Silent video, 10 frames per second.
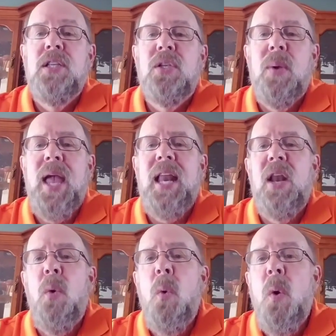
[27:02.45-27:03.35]
So again,
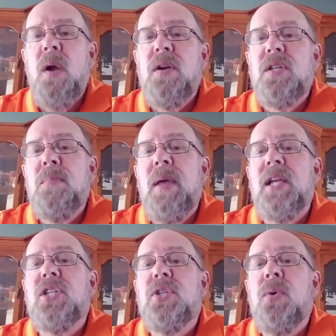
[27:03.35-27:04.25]
in order to
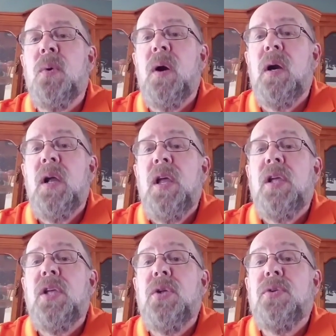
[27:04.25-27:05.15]
make sure
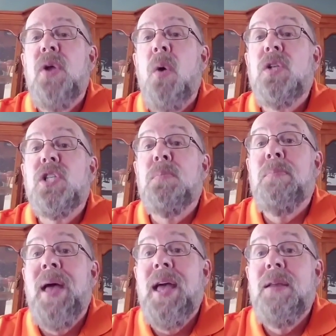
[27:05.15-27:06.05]
you don't
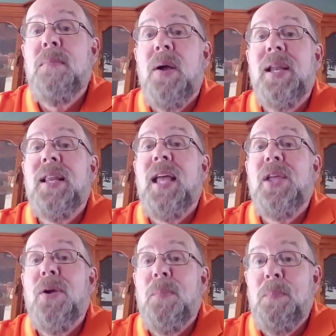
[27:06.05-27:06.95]
spend money that
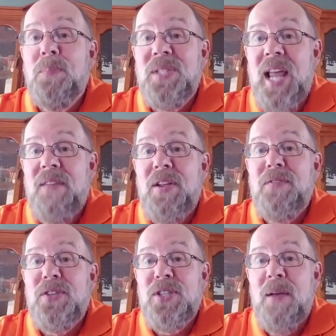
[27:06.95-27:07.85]
you're
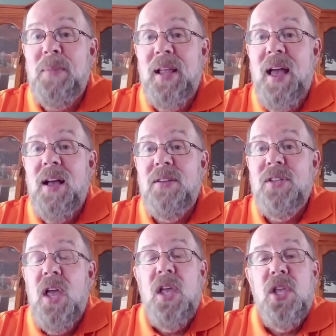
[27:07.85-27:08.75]
saving for something
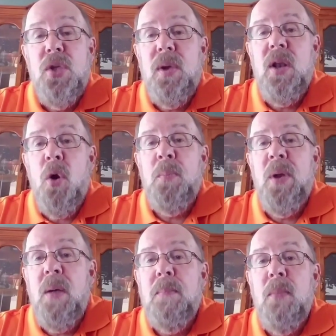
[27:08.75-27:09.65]
else, you can
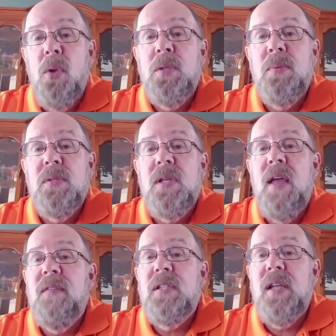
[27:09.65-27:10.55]
open up multiple
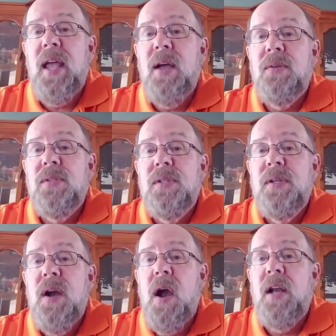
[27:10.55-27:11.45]
savings accounts,
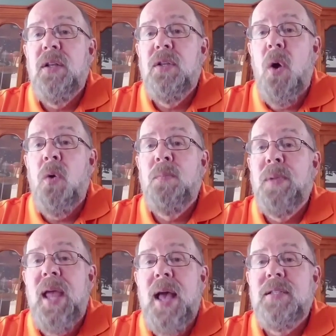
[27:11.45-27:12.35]
right? Don't
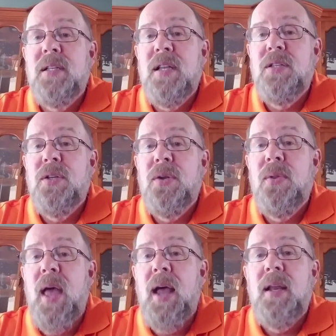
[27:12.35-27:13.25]
be hesitant to do
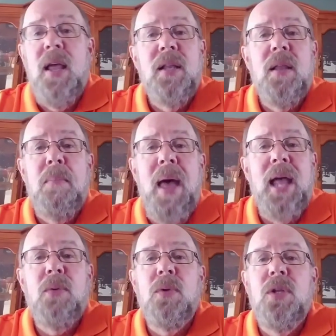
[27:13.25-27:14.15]
that. The
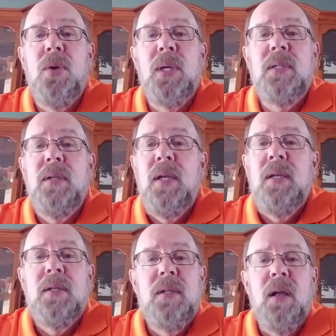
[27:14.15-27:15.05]
bank will do it.
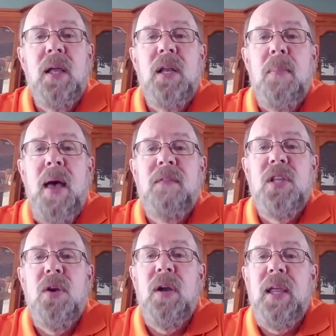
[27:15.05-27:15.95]
They'll end up
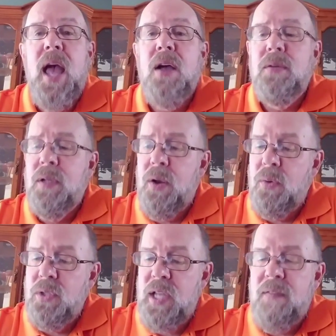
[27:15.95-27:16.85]
having your account, you
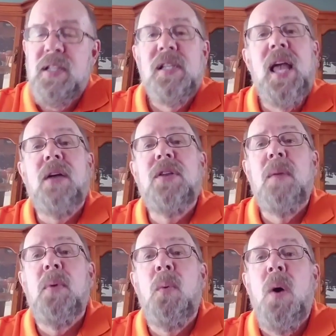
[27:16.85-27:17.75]
know, savings account
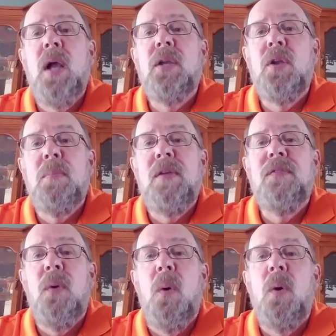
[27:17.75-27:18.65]
number 1 could be
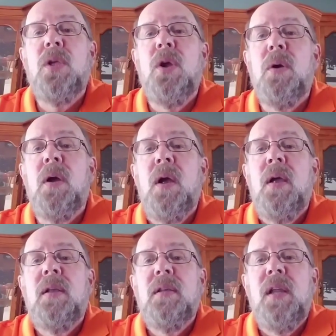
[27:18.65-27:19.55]
for all your,
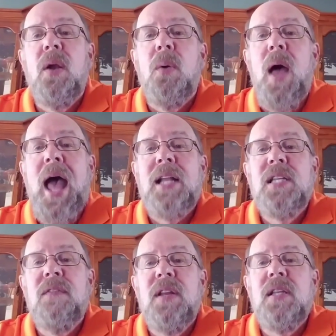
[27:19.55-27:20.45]
you know,
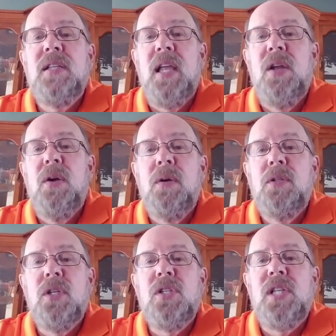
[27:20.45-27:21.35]
activities that you're
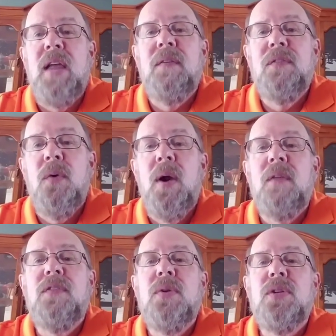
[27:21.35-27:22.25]
just saving for at
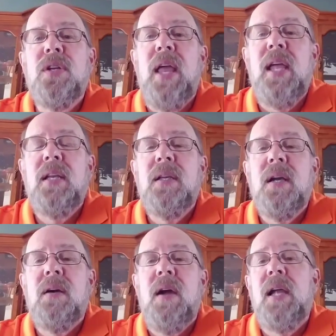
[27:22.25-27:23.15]
a future date,
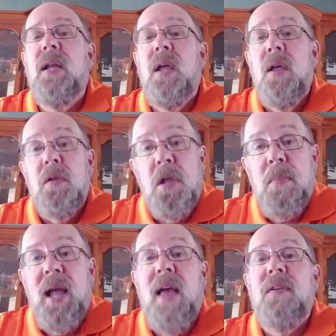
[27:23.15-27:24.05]
all right? You
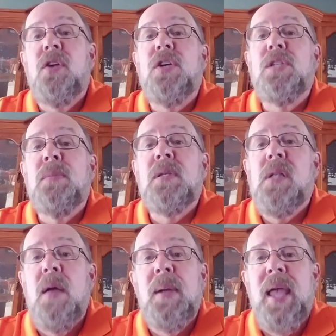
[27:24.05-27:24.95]
might have a Christmas
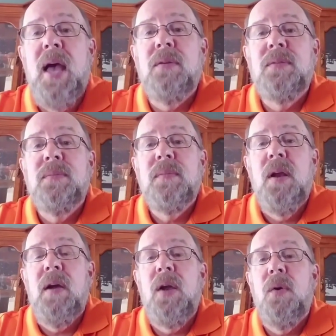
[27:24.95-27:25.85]
club account,
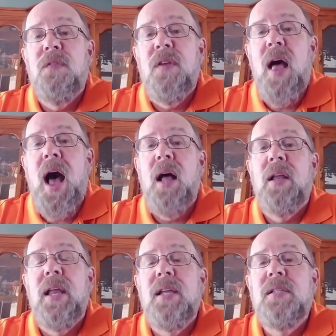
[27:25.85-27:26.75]
all right, or for the
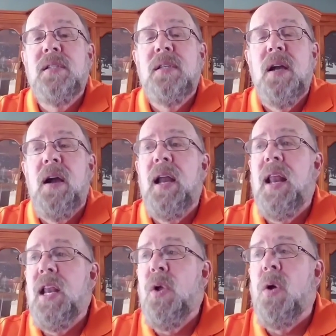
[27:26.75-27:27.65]
holidays, all right?
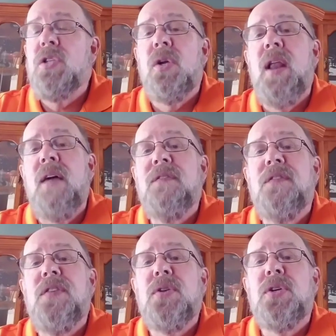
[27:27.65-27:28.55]
And then you also could have for
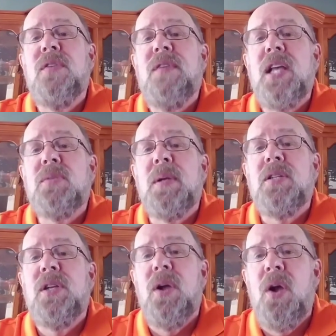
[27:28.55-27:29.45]
future
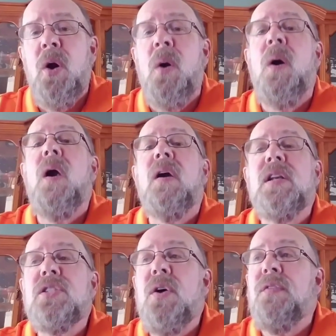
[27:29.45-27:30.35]
investments, your car
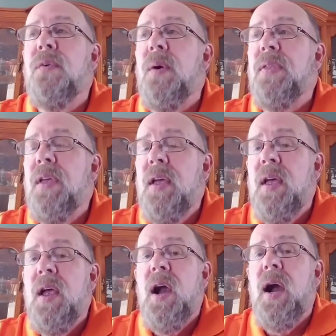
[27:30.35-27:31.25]
and so forth,
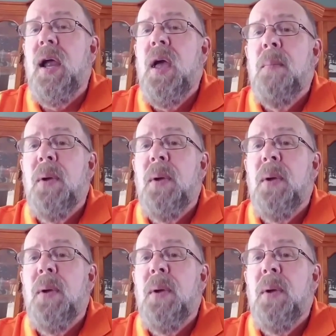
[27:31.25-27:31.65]
all right?